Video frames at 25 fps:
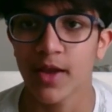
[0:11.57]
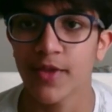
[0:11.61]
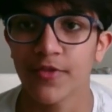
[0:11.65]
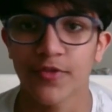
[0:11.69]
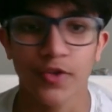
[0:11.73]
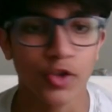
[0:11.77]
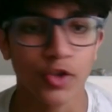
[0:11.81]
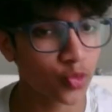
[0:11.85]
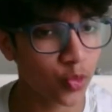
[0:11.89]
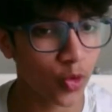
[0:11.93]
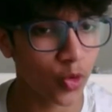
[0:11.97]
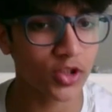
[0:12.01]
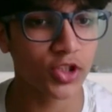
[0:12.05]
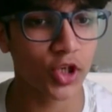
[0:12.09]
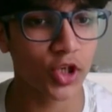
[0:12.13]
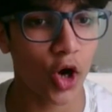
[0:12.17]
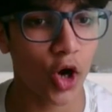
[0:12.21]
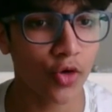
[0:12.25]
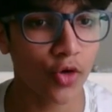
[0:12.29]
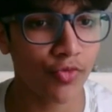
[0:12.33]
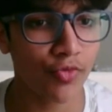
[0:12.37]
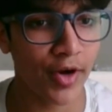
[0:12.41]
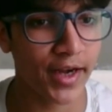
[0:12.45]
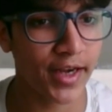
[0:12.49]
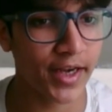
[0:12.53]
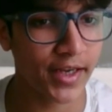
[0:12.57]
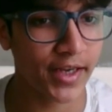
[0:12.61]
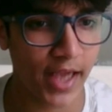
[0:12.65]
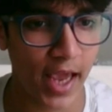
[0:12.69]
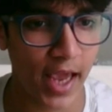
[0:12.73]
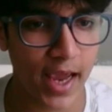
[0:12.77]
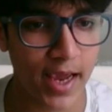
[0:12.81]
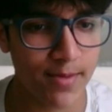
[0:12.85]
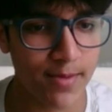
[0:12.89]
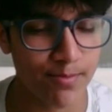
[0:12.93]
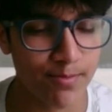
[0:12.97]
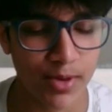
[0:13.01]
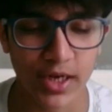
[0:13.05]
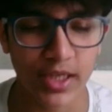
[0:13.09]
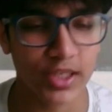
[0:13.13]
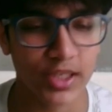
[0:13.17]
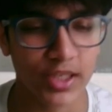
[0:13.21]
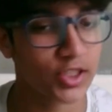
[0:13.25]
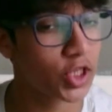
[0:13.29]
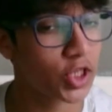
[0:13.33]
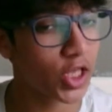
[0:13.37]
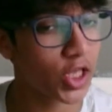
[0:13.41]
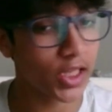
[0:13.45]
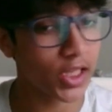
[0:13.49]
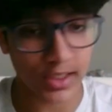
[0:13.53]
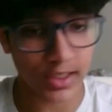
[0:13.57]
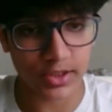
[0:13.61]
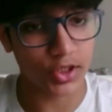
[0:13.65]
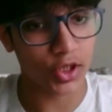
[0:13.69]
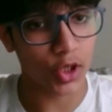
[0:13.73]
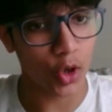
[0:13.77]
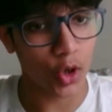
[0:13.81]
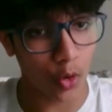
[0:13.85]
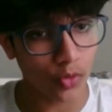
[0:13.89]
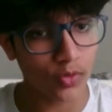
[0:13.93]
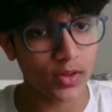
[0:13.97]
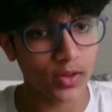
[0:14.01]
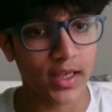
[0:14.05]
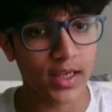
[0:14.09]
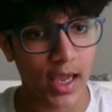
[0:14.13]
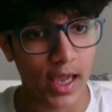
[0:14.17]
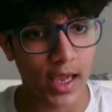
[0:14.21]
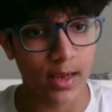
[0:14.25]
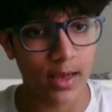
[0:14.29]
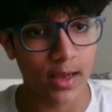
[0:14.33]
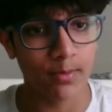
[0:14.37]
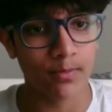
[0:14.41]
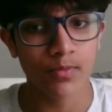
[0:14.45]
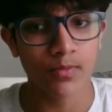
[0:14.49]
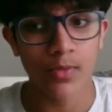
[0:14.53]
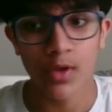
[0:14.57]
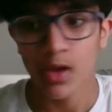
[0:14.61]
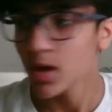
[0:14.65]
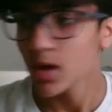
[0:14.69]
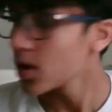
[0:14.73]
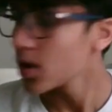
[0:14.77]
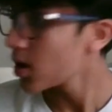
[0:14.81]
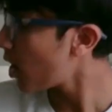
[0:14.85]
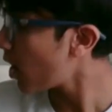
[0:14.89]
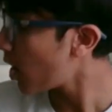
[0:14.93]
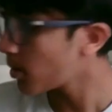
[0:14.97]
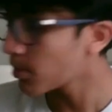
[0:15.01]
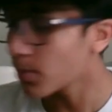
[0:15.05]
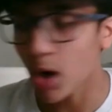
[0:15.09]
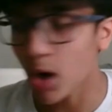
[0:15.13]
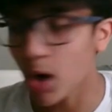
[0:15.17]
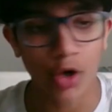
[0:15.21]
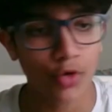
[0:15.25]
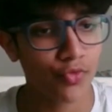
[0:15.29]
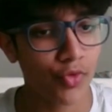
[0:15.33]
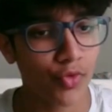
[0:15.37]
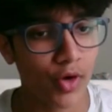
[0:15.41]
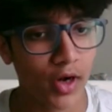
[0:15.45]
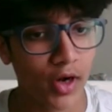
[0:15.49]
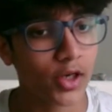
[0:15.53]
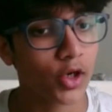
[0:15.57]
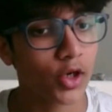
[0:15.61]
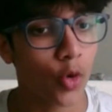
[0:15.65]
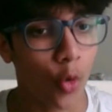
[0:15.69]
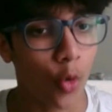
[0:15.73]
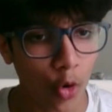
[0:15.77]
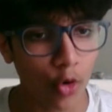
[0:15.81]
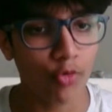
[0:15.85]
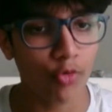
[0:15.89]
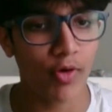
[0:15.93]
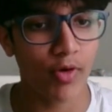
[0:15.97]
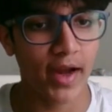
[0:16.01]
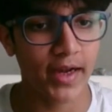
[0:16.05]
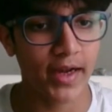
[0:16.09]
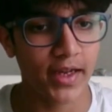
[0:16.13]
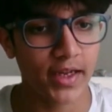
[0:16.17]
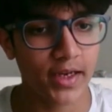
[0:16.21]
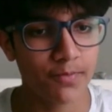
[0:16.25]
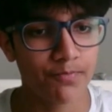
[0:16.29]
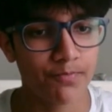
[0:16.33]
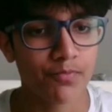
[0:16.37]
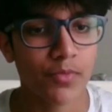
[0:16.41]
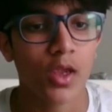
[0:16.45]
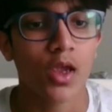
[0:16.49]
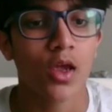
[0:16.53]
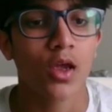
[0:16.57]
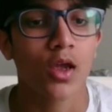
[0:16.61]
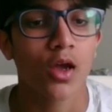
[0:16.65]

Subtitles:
This was an unrated game, but it is the only game, unrated or rated,